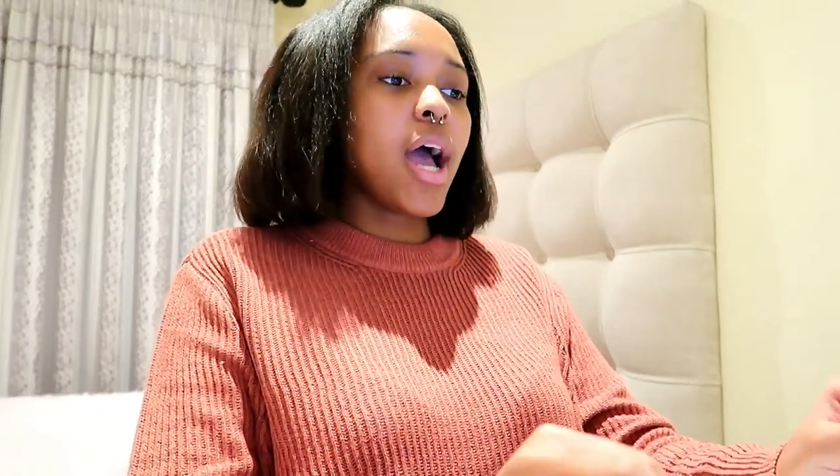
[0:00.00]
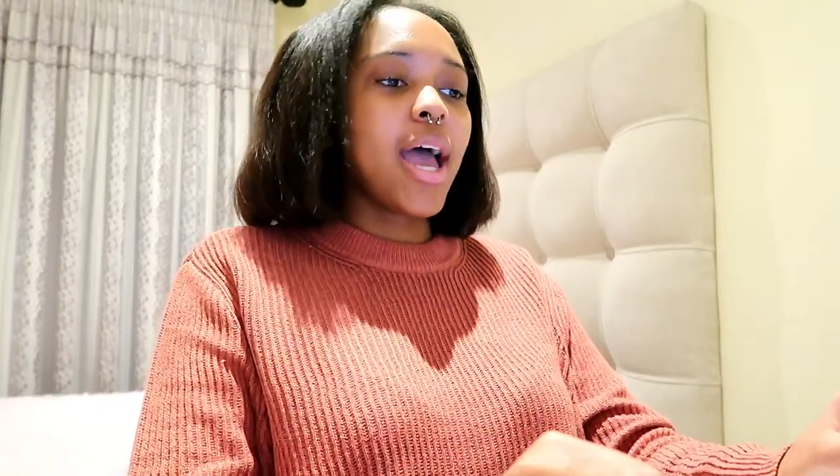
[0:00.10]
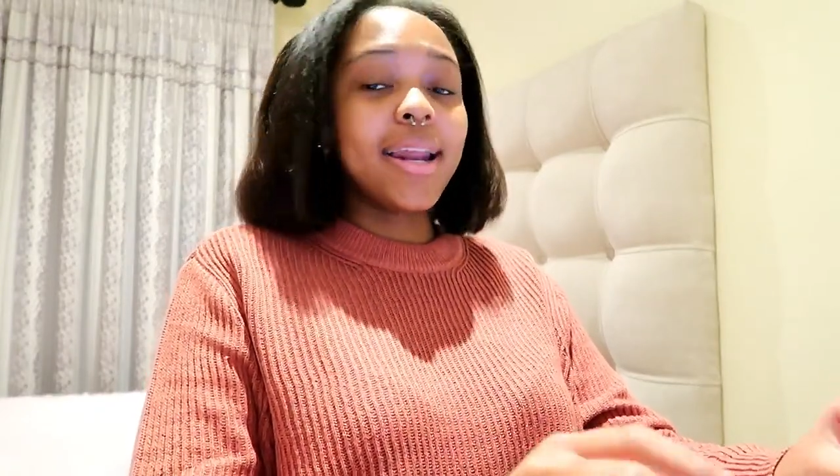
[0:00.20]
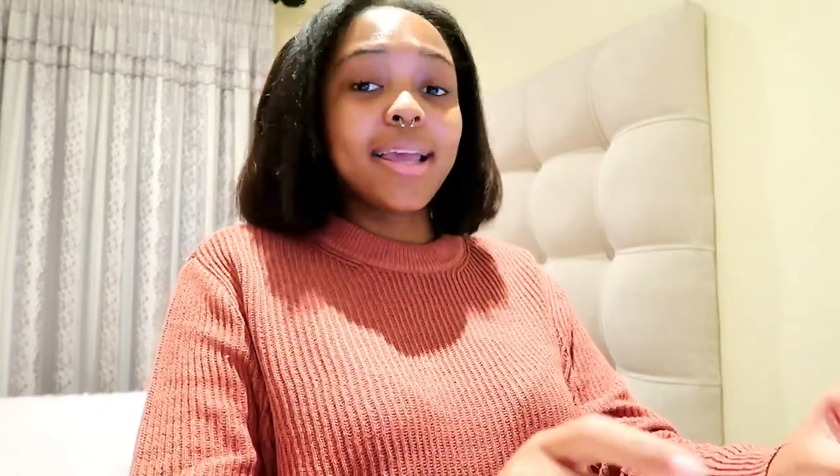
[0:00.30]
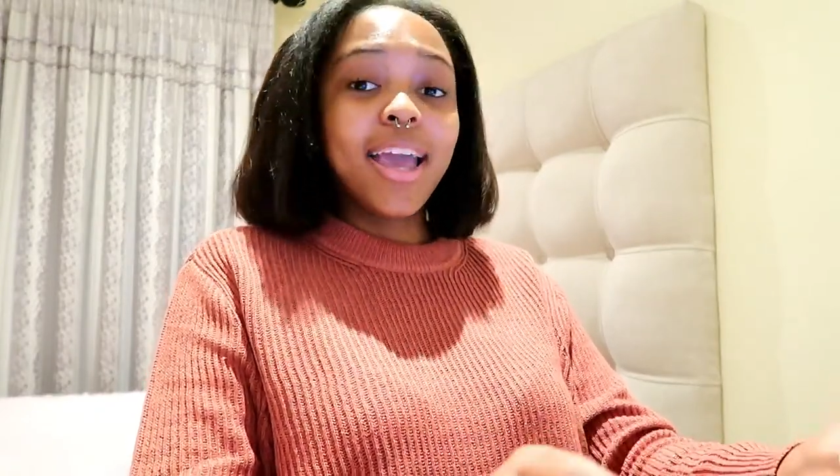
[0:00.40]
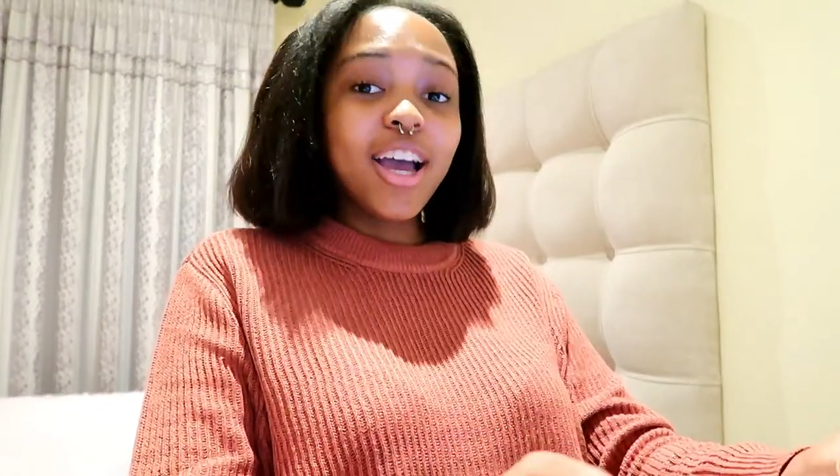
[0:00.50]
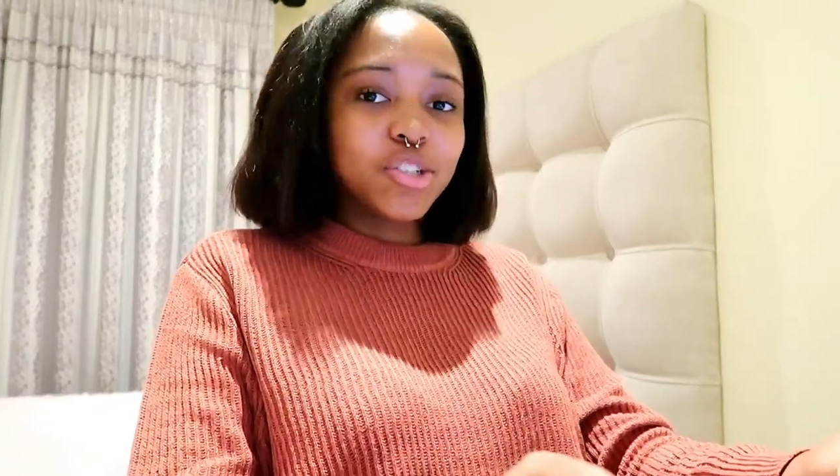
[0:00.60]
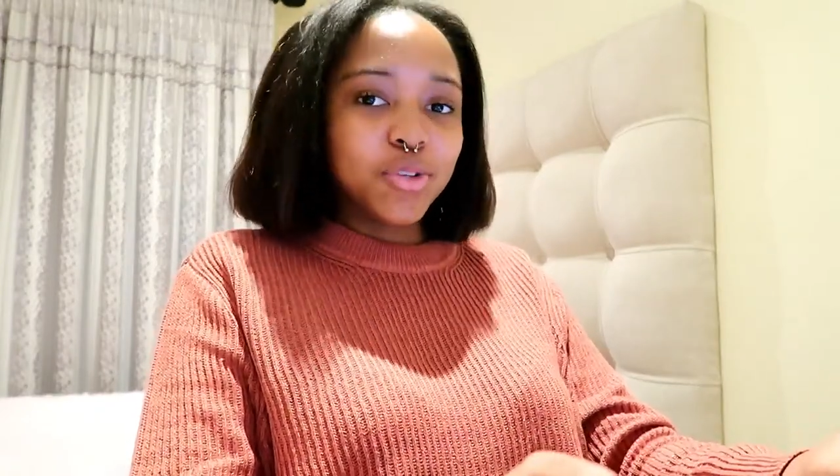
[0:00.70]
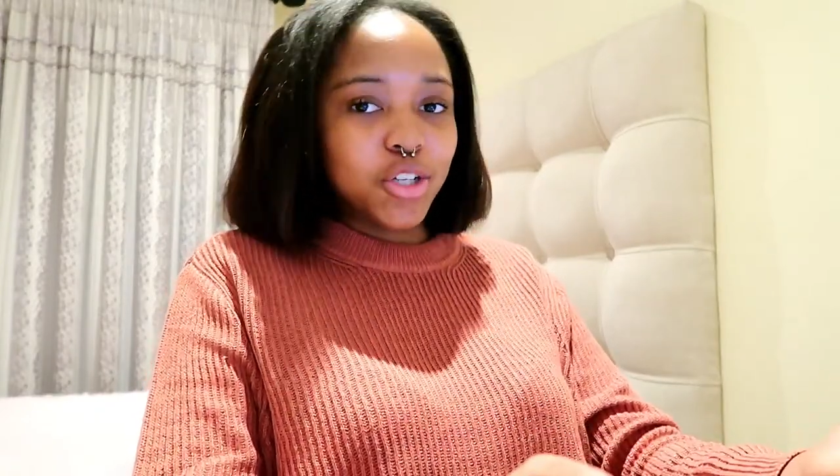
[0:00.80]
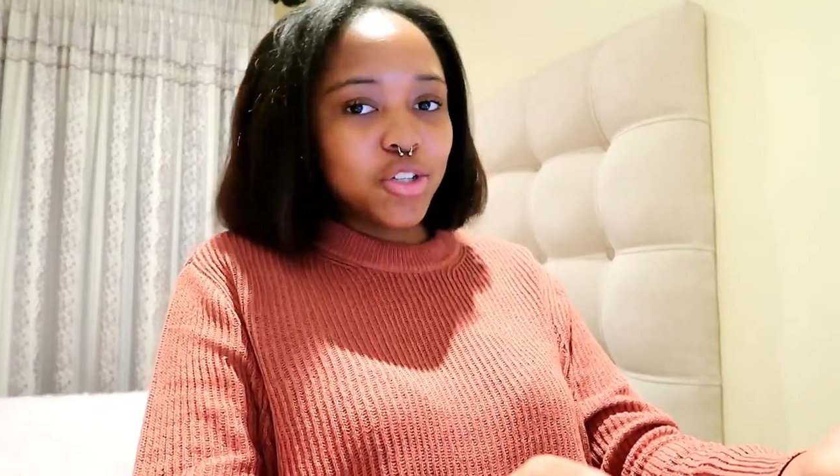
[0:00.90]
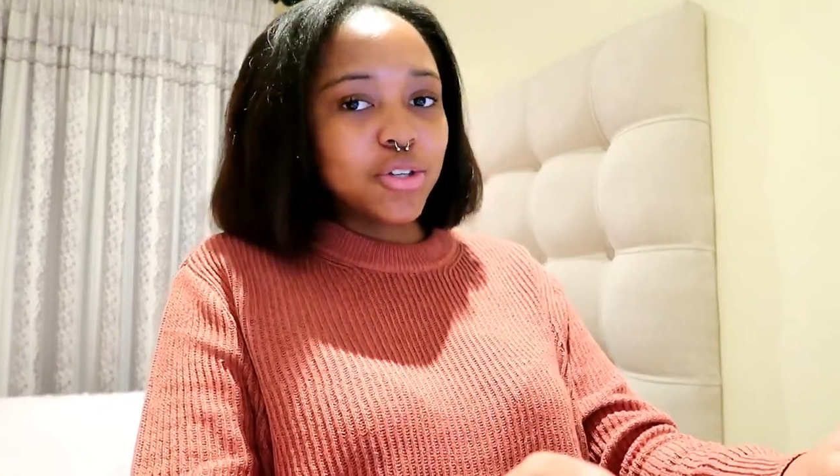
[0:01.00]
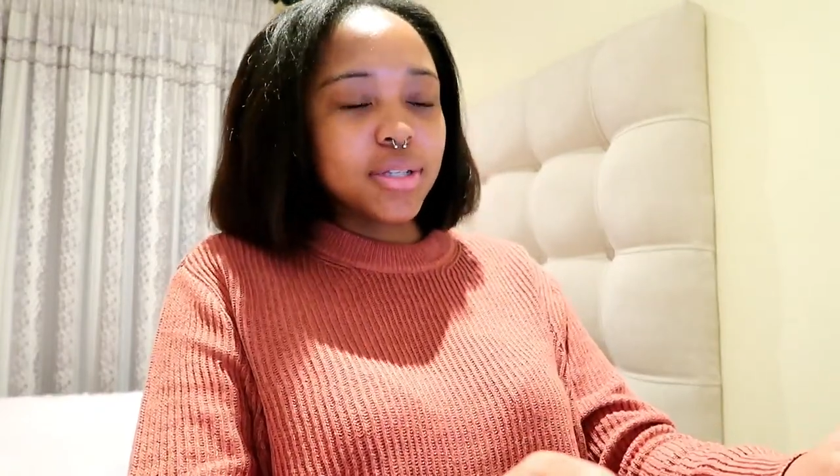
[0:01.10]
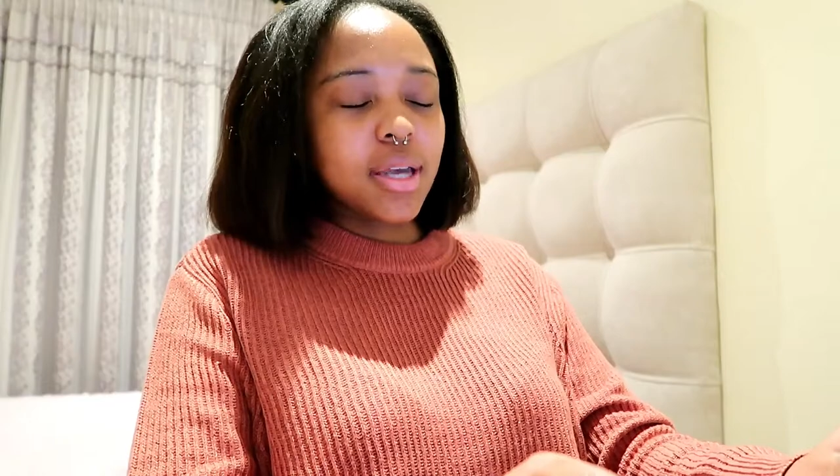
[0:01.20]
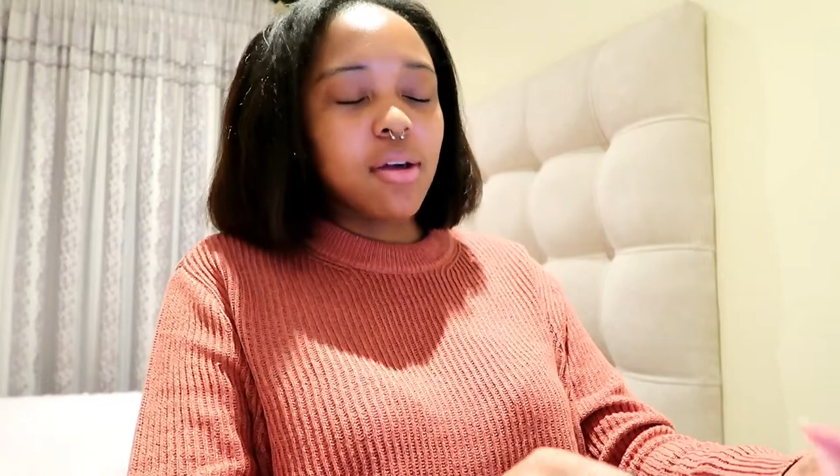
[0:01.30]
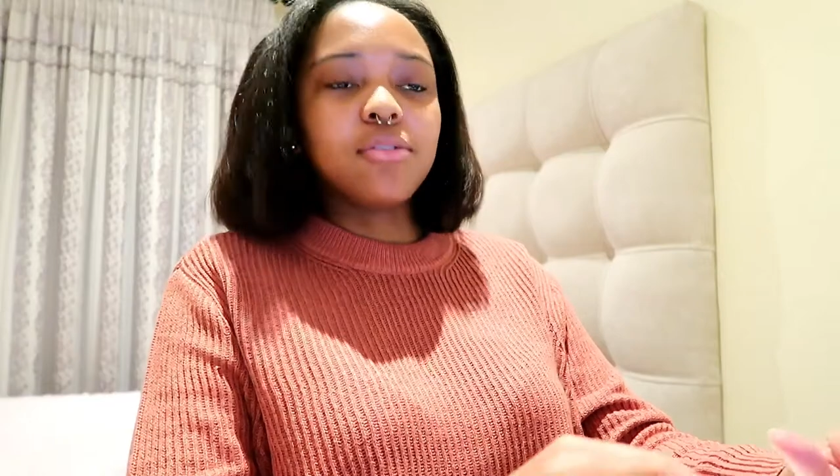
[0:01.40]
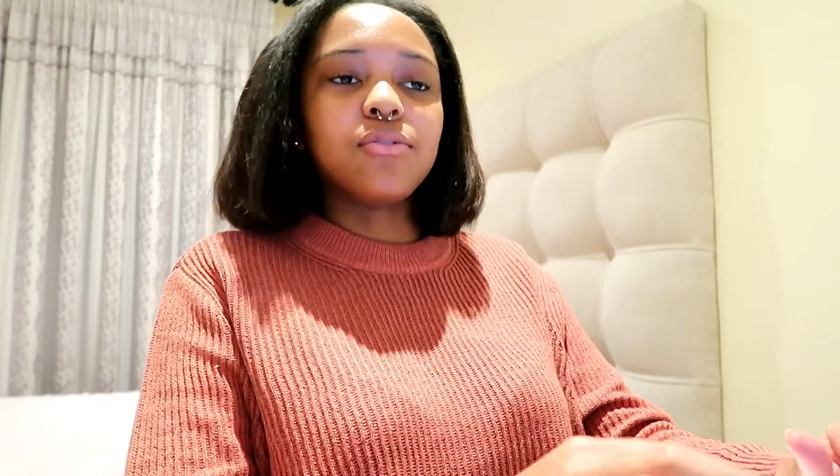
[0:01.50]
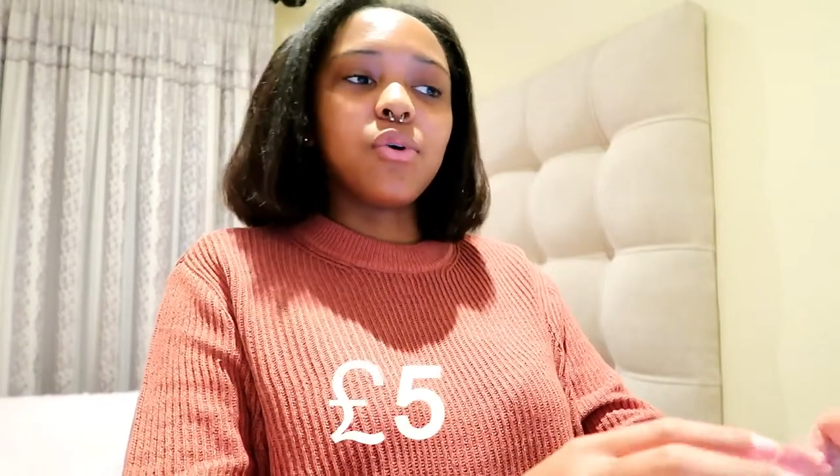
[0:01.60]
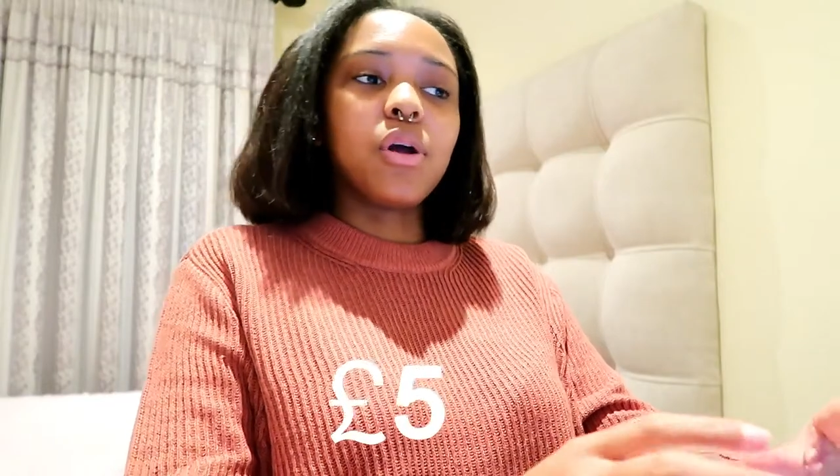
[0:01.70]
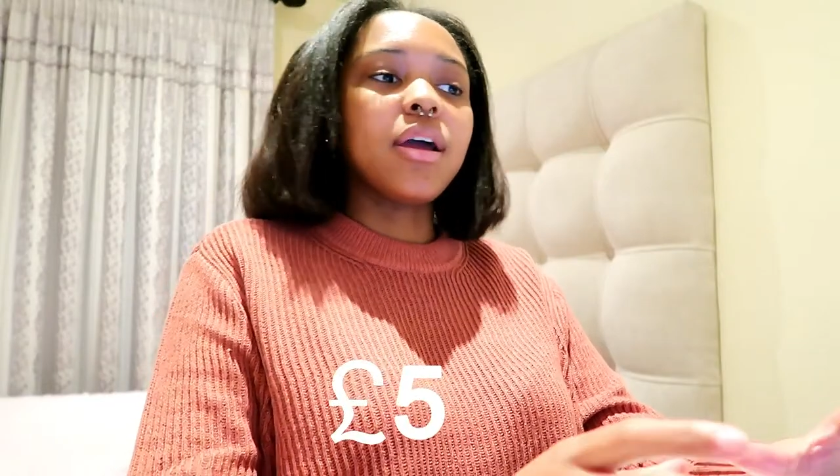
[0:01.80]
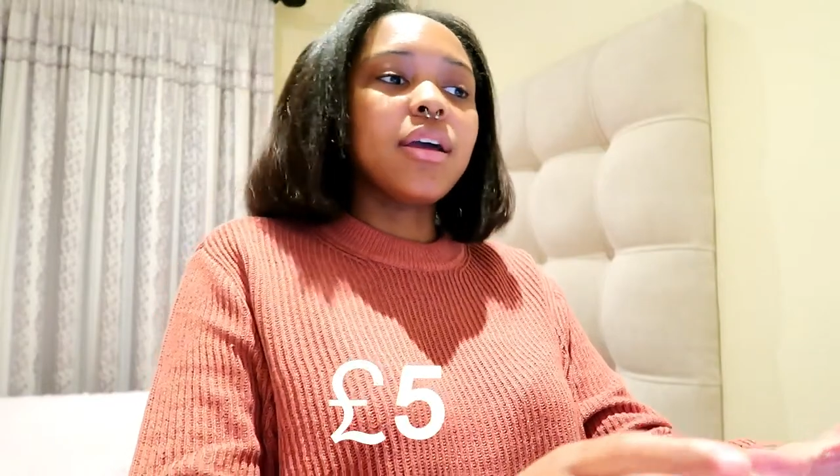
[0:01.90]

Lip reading: I had a cash register sound for,